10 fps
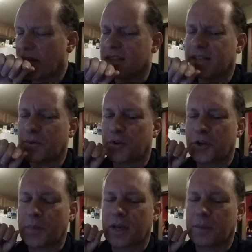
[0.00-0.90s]
He's like, what do
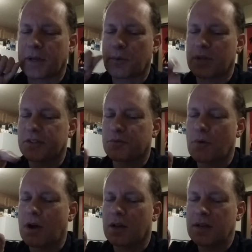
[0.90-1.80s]
you mean? I'm like, well, that's
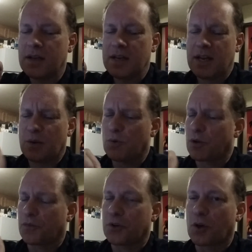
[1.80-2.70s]
wrong.
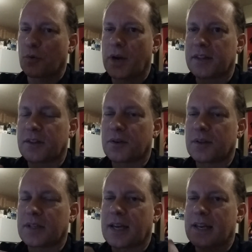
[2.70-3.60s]
Well, if you don't write
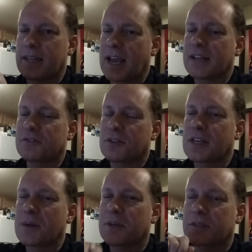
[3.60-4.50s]
the answer that
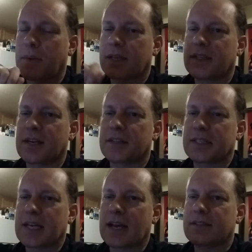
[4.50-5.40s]
I'm expecting on the
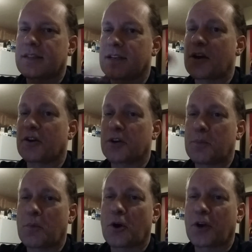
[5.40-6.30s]
test, then I'm going
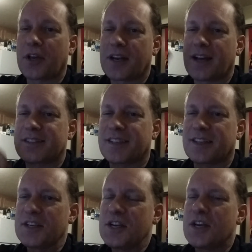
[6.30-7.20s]
to mark it as
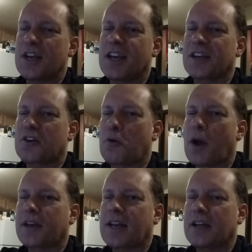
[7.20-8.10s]
an
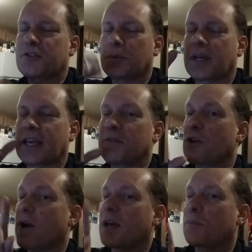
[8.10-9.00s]
incorrect answer. I'm like, even
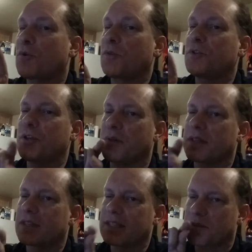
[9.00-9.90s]
though I can prove to you
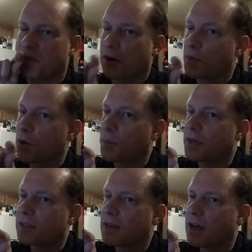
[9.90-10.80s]
that this very
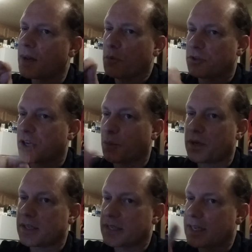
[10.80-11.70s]
moment in time, which I
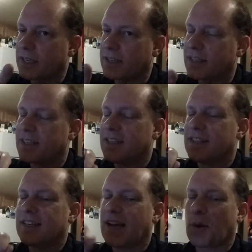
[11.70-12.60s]
went and did,
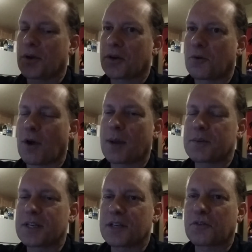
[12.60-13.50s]
I went and
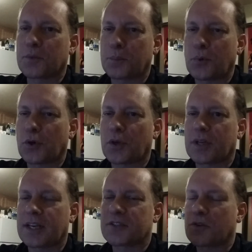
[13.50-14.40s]
grabbed a different book
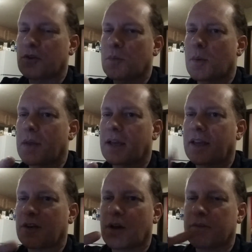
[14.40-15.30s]
and I showed him, I'm like,
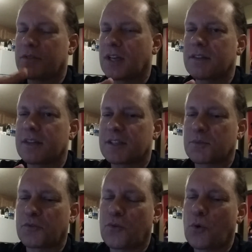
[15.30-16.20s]
you know, I've done this
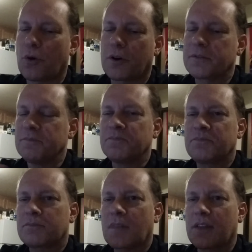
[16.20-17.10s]
before.
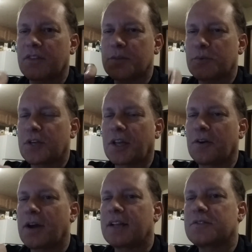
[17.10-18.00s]
This
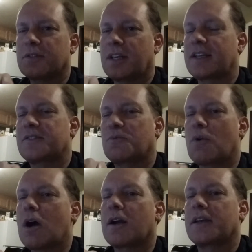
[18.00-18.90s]
particular answer that is
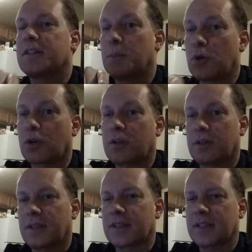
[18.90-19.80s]
wrong in the book,
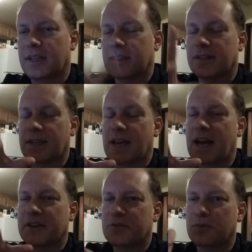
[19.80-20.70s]
in the
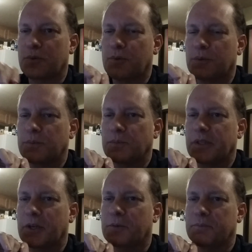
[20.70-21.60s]
actual,
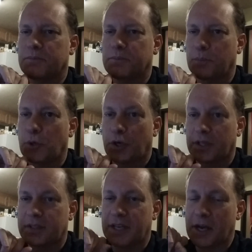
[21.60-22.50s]
you know, book
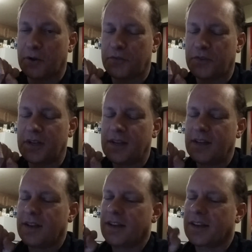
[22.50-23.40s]
itself,
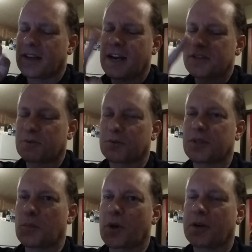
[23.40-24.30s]
in high school
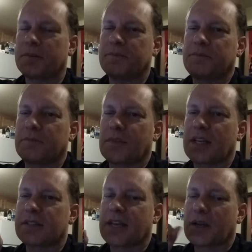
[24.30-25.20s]
somewhere. And
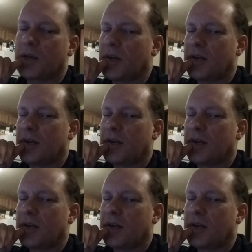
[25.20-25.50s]
he's like,